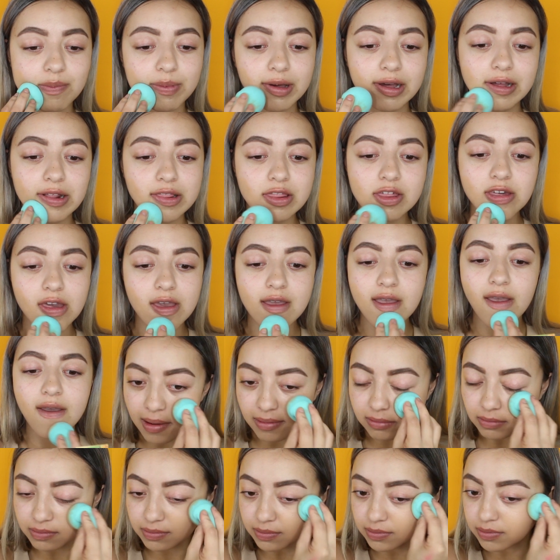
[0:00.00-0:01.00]
sponge.
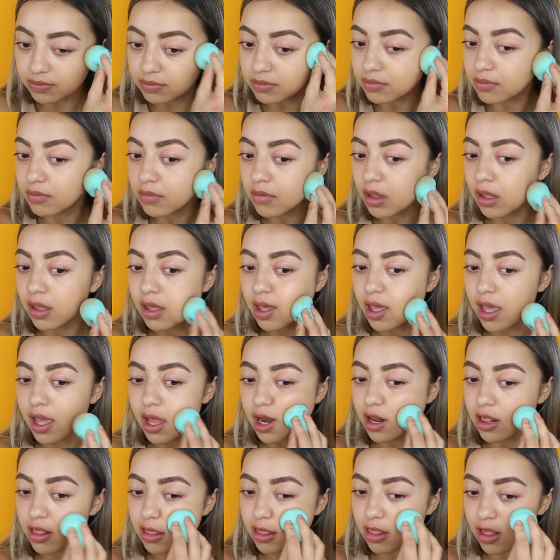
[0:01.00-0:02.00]

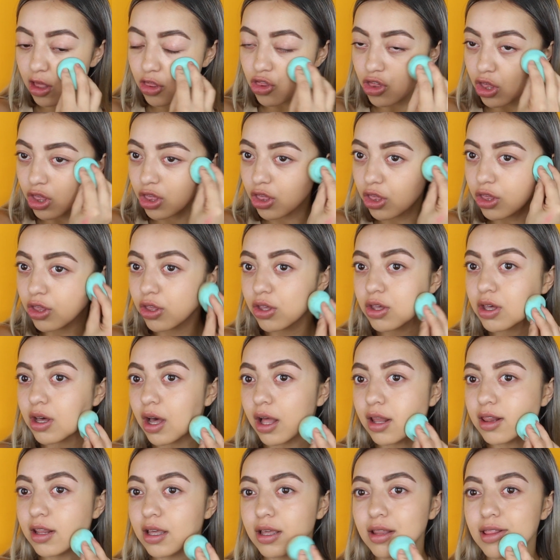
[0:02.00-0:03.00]
It is such a cute
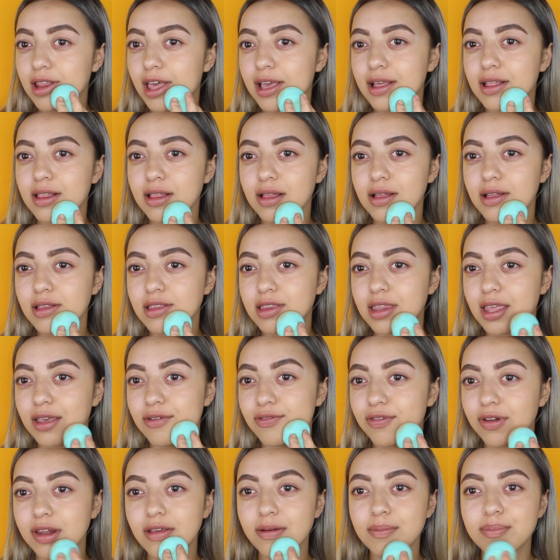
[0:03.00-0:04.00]
color. Like
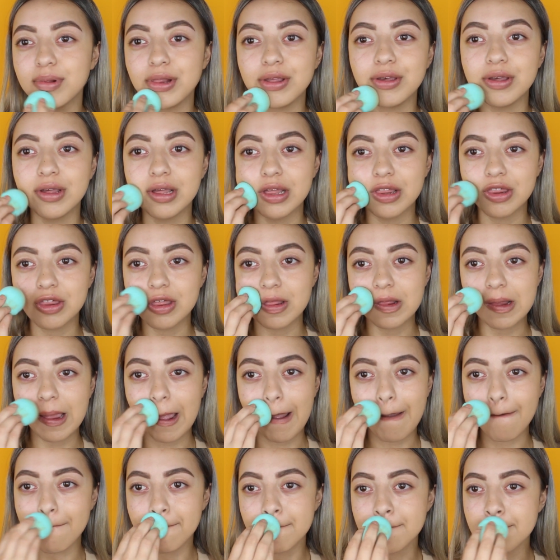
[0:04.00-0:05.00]
Tiffany blue is just
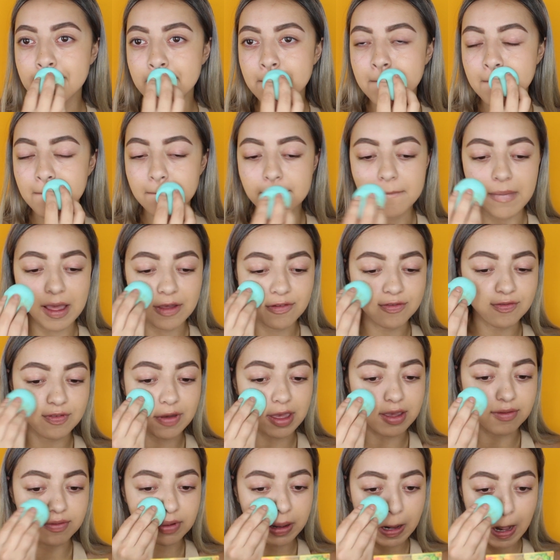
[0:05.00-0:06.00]
like my
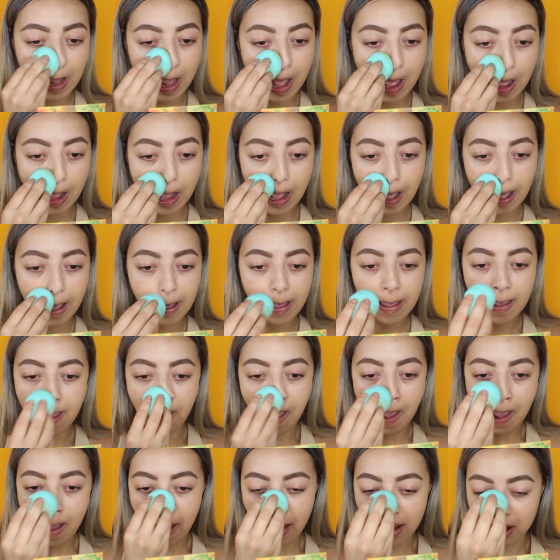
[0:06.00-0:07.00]
favorite color.
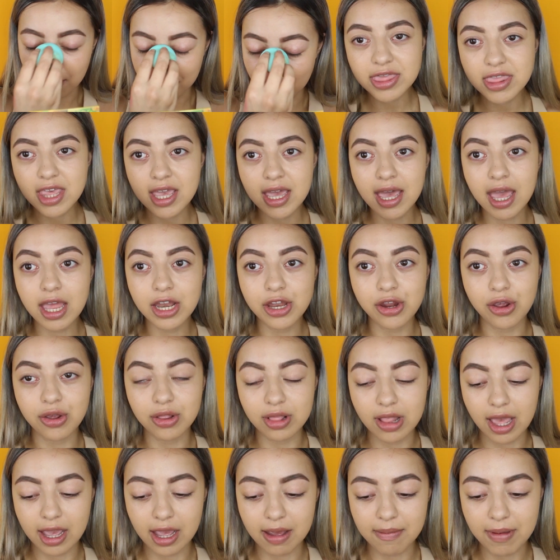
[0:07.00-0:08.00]
And one thing I
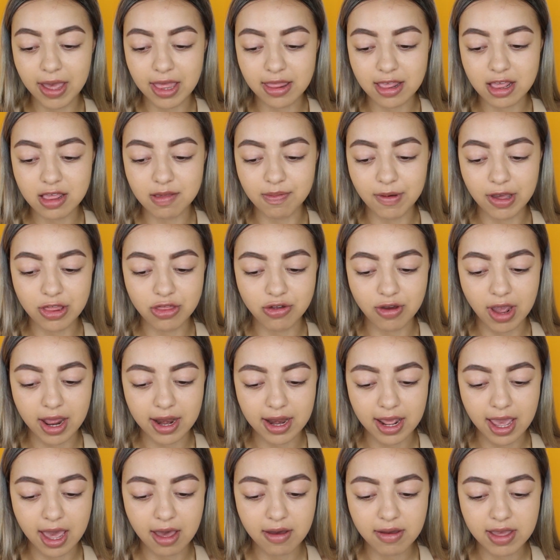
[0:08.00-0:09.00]
don't like about this sponge
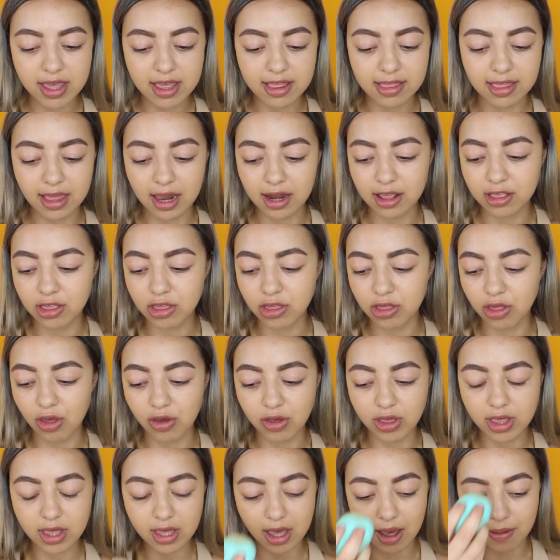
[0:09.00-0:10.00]
right now is that it's
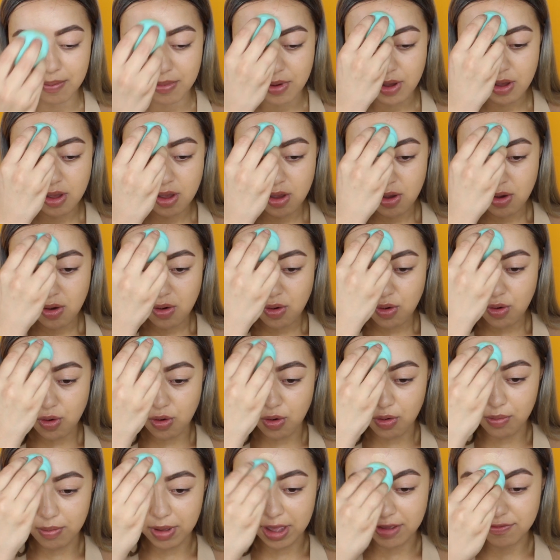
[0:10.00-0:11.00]
soaking up
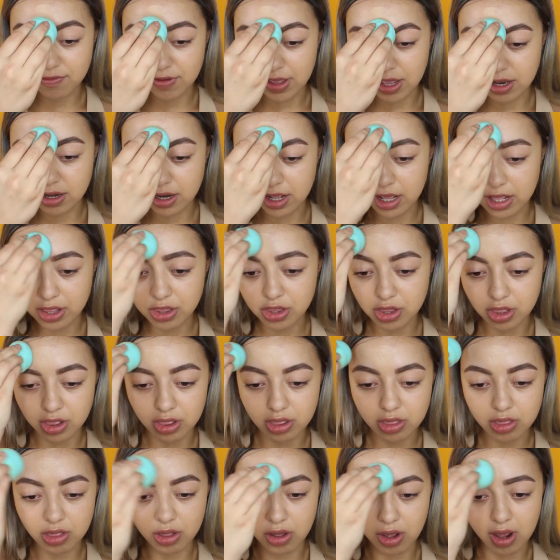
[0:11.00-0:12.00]
all my
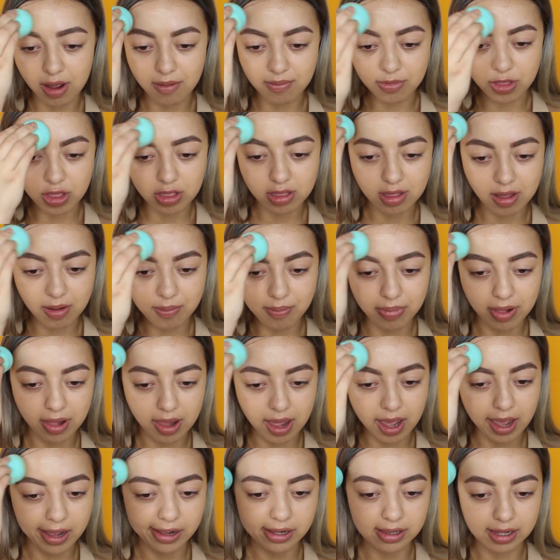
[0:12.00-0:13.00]
foundation, so I'm just
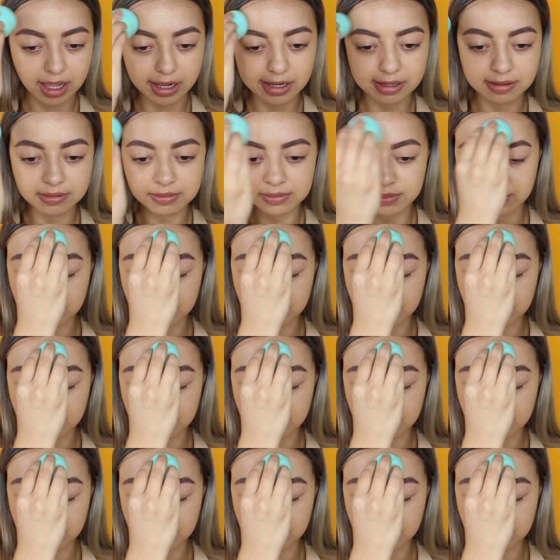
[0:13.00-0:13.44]
applying like,